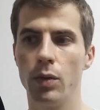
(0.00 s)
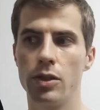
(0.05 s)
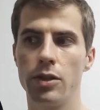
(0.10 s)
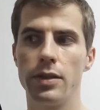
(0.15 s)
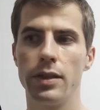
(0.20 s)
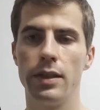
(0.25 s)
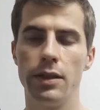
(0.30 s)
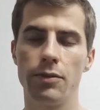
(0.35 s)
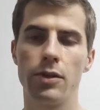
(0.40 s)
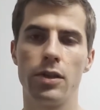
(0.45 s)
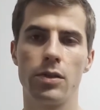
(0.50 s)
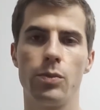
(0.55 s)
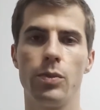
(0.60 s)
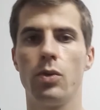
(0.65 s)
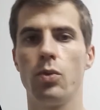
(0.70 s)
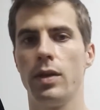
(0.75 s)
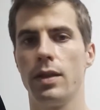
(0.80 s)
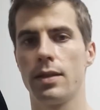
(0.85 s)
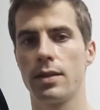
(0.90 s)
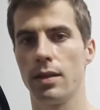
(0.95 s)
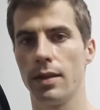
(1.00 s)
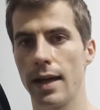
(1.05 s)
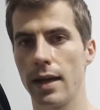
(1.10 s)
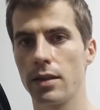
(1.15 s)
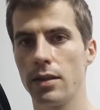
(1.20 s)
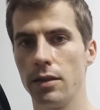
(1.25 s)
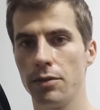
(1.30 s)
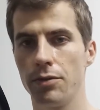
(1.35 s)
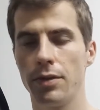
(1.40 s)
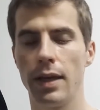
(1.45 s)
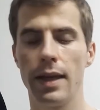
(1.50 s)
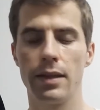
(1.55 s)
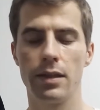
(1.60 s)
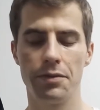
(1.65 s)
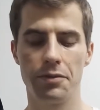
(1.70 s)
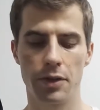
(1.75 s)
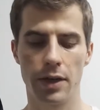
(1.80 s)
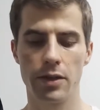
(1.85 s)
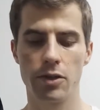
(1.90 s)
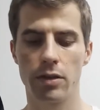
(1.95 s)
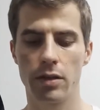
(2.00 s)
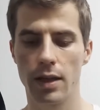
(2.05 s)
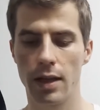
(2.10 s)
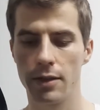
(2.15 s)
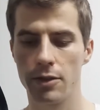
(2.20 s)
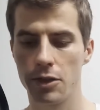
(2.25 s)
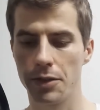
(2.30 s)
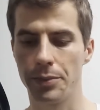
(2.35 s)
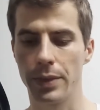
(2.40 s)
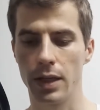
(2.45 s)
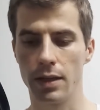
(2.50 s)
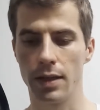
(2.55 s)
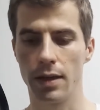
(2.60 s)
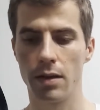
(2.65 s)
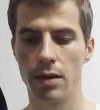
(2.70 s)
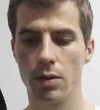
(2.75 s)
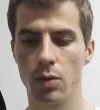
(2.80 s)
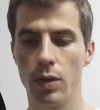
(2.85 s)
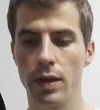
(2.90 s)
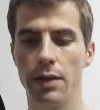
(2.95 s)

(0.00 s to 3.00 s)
which is the difference between selective and differential culture media.